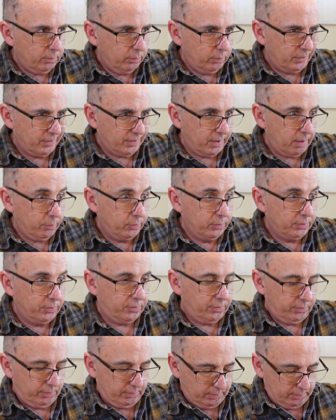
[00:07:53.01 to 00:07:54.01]
Pull it
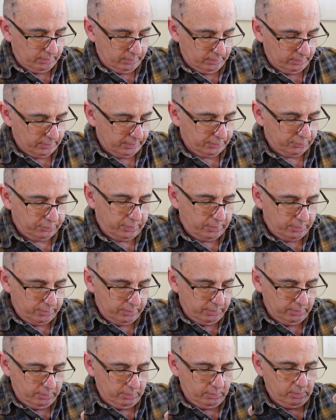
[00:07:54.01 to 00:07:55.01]
upwards, like so.
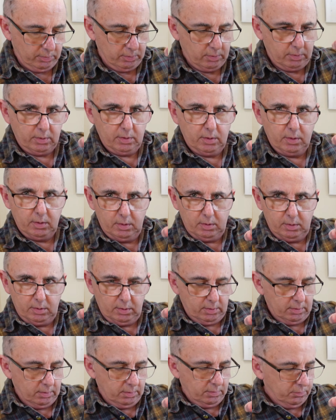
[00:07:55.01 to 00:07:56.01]

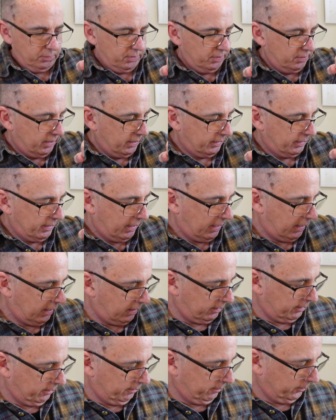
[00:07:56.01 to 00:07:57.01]
We take that
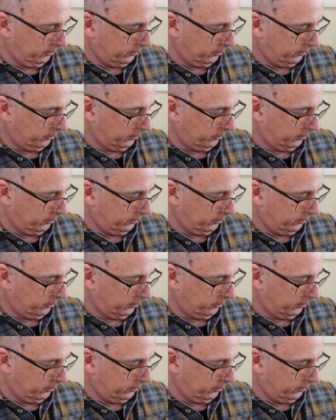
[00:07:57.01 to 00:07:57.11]
out.